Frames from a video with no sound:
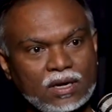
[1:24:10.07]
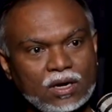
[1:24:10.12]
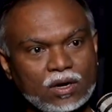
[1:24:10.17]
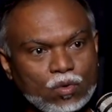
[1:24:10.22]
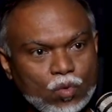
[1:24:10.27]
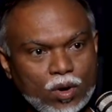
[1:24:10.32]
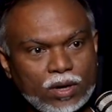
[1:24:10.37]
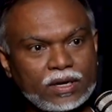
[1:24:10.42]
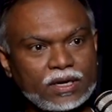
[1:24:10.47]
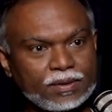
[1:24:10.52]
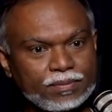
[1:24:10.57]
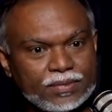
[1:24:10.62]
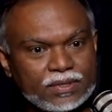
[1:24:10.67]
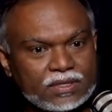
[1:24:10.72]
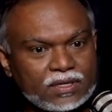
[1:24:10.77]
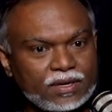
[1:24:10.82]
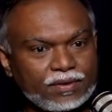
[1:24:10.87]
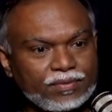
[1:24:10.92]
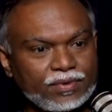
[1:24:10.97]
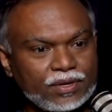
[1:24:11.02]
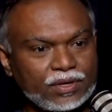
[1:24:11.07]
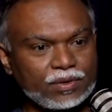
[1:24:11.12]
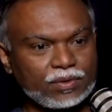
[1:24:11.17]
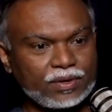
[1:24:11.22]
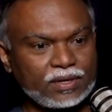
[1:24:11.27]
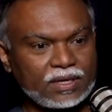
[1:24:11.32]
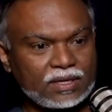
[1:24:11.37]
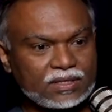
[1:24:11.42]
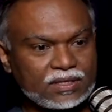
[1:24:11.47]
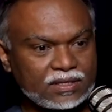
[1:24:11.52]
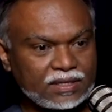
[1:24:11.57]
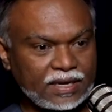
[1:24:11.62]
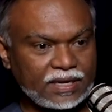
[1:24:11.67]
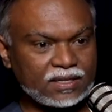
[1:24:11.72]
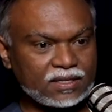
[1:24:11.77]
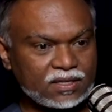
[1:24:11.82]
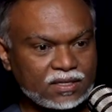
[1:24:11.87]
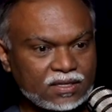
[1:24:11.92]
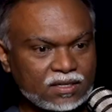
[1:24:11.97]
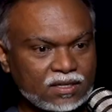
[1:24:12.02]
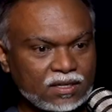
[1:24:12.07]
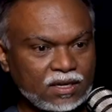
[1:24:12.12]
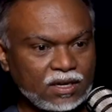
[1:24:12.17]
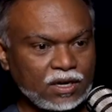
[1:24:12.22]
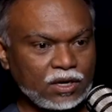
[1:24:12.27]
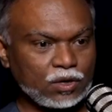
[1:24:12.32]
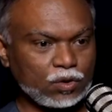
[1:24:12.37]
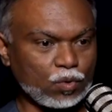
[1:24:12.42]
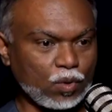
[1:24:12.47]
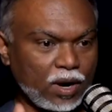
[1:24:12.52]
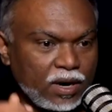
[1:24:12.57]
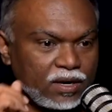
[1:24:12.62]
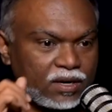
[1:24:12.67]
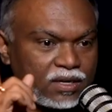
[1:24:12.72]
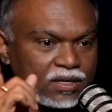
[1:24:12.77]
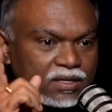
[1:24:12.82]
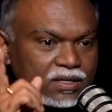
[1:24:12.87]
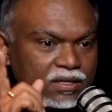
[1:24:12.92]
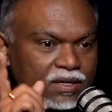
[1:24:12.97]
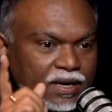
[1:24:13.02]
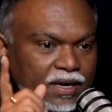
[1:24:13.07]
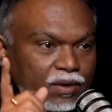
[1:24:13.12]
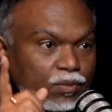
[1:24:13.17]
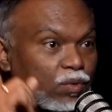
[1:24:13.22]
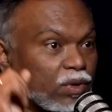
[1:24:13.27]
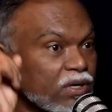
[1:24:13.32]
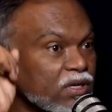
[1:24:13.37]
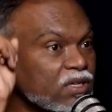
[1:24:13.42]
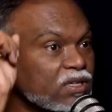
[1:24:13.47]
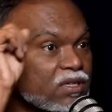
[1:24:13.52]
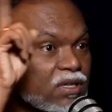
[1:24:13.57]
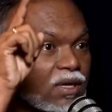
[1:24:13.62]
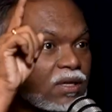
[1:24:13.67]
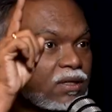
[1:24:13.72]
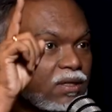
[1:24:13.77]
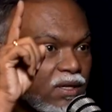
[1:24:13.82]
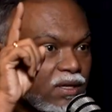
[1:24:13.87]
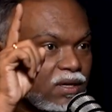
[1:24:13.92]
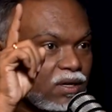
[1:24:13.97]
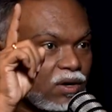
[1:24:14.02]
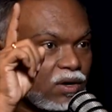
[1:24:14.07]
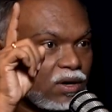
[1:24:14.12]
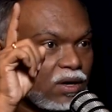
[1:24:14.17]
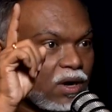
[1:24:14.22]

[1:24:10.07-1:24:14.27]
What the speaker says: quantum is giving you the sense to understand what is Shakti.